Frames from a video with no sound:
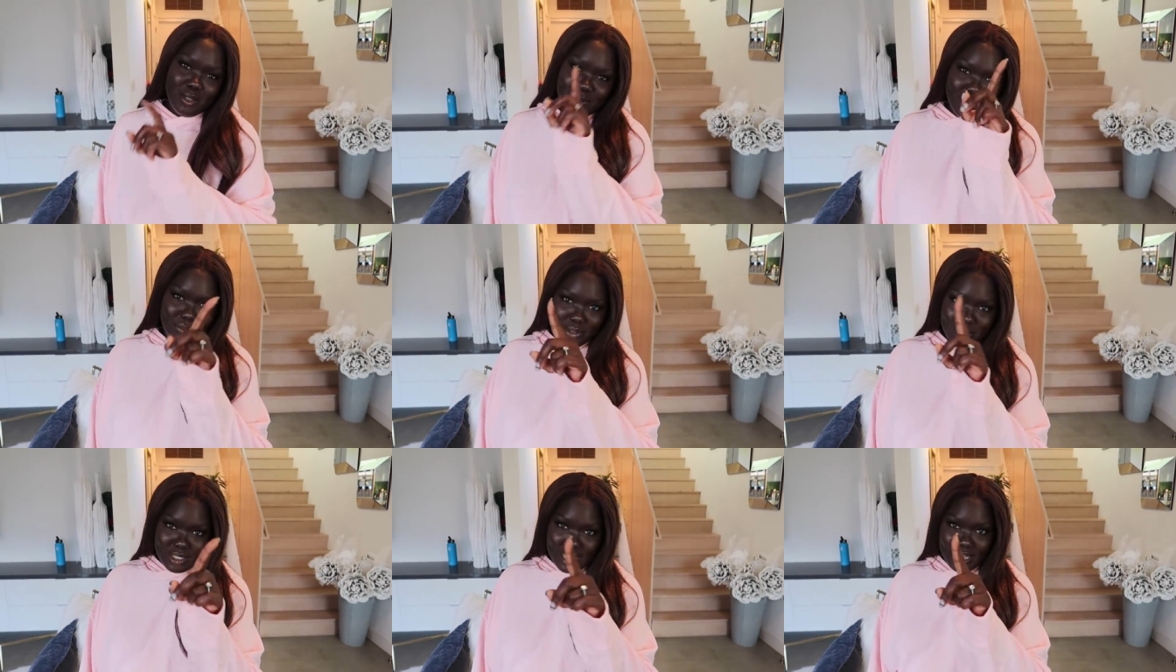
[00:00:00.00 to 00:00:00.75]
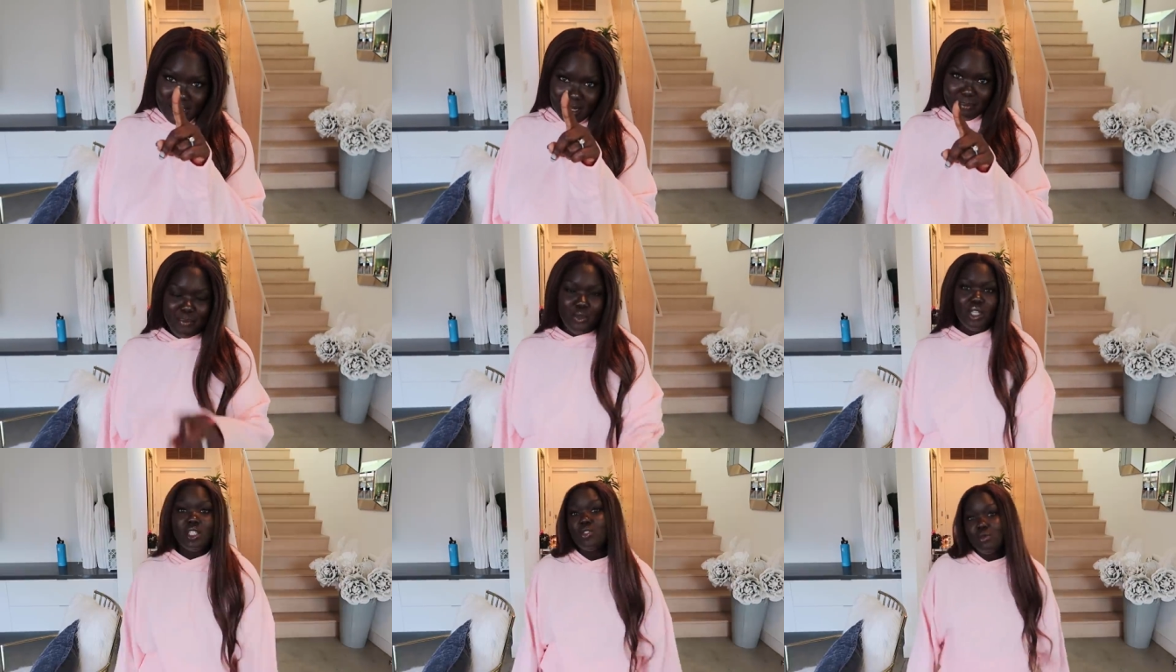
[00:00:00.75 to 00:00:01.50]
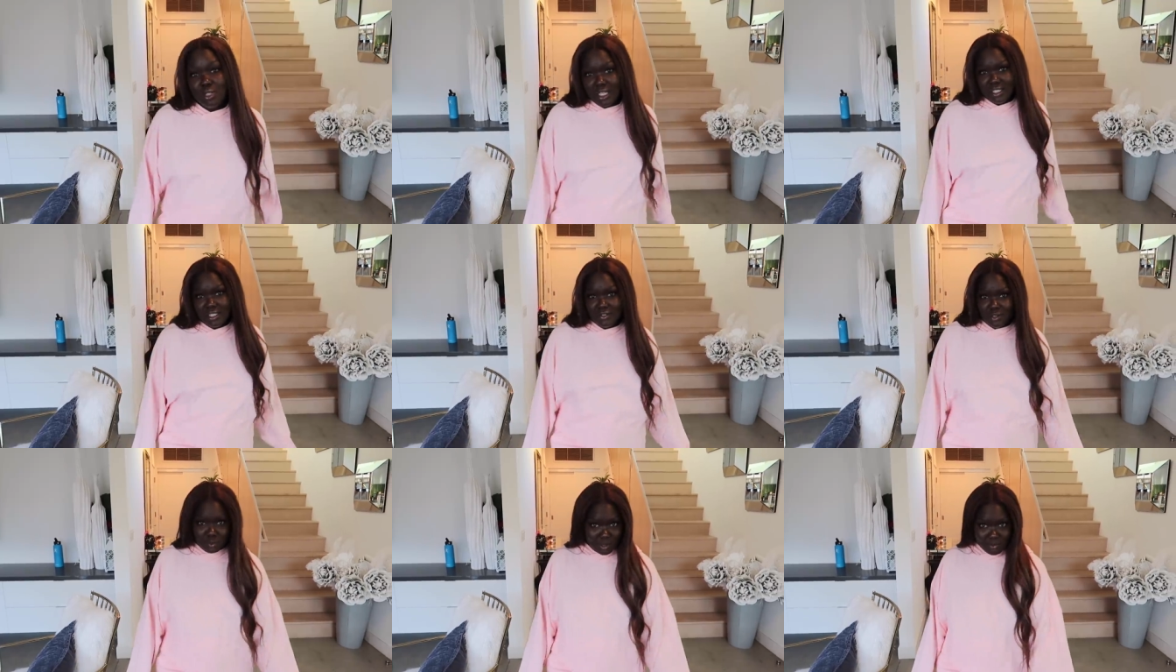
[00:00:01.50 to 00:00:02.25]
Whenever you sign up, you get 2 leggings
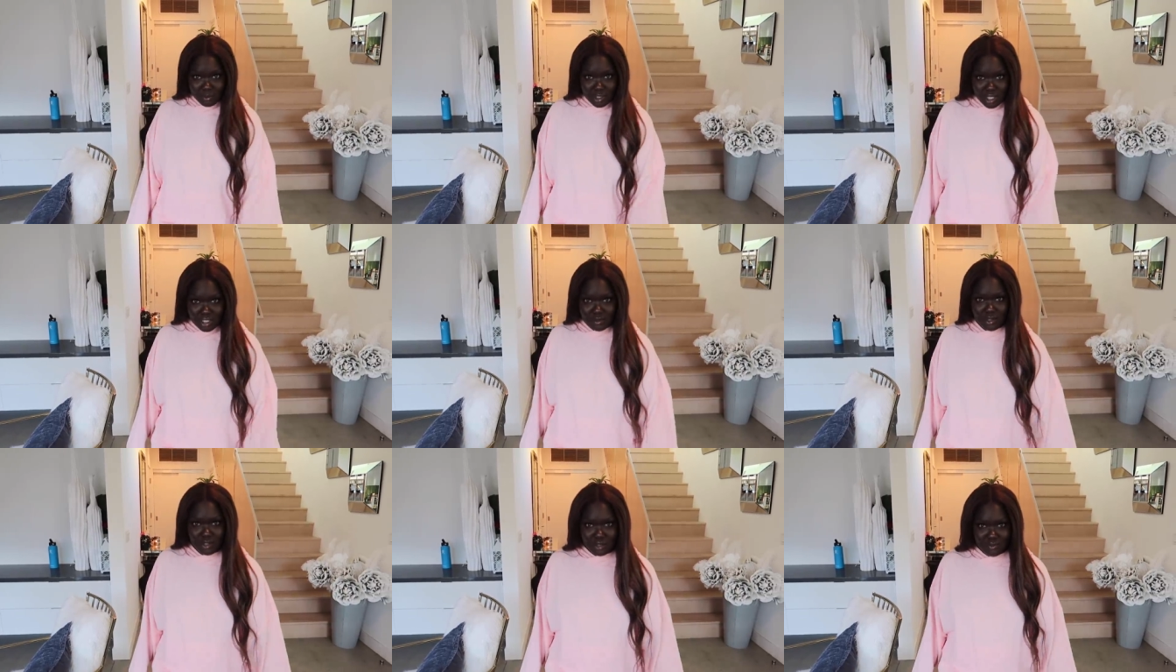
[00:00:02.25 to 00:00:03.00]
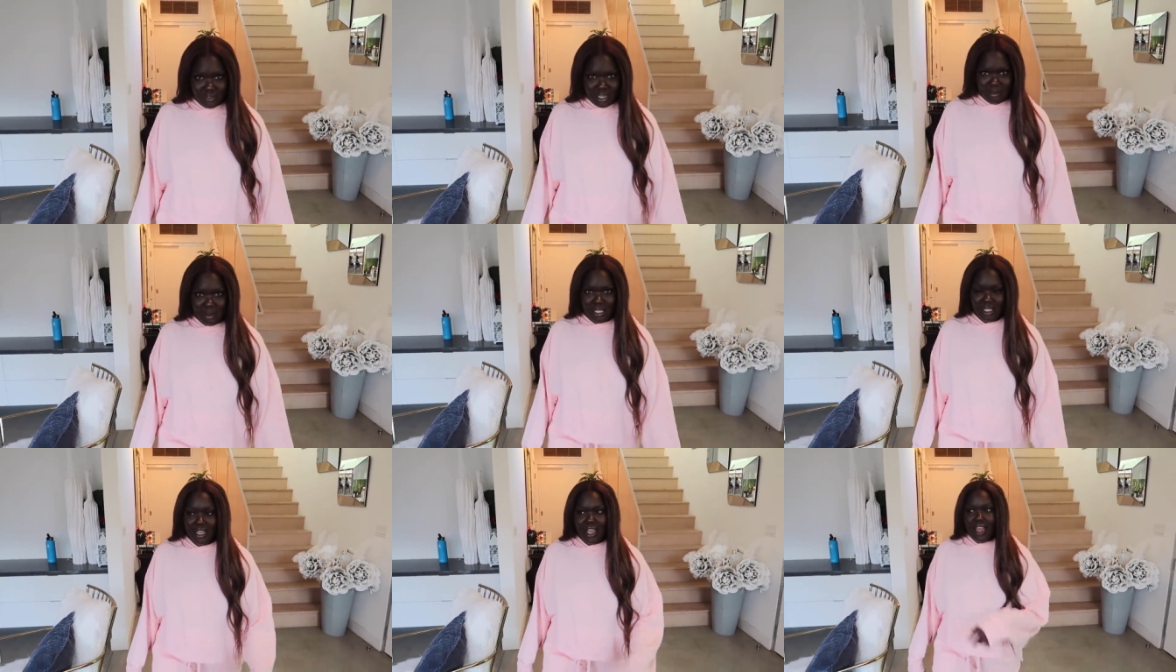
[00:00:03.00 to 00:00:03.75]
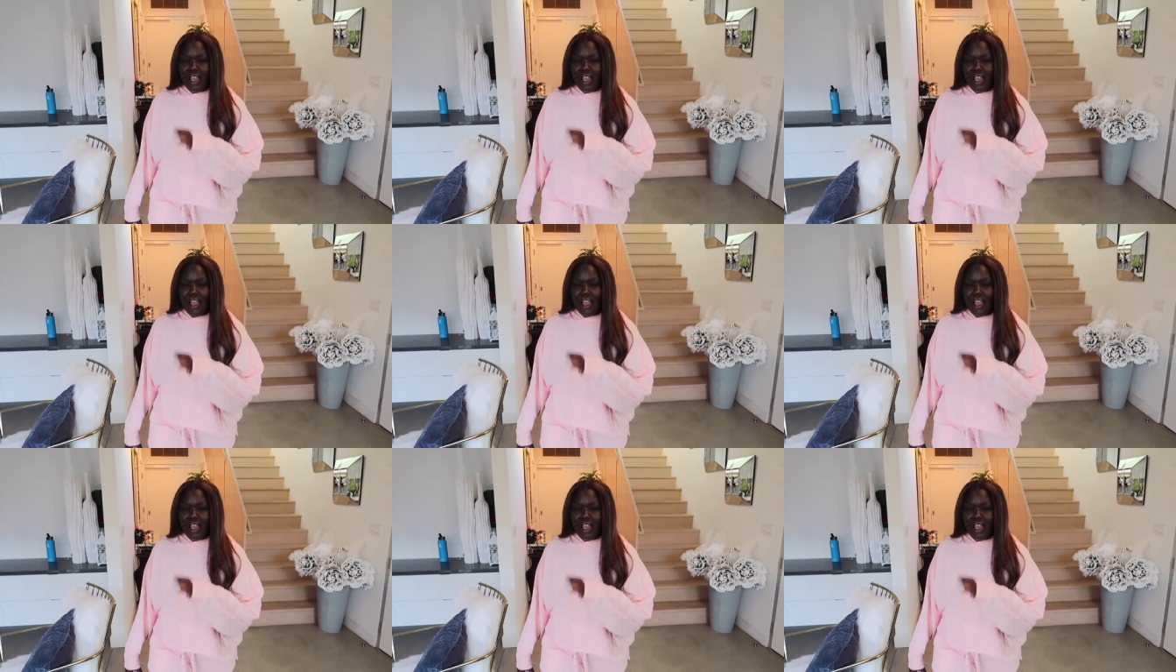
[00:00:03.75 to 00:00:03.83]
for $24 when you join VIP.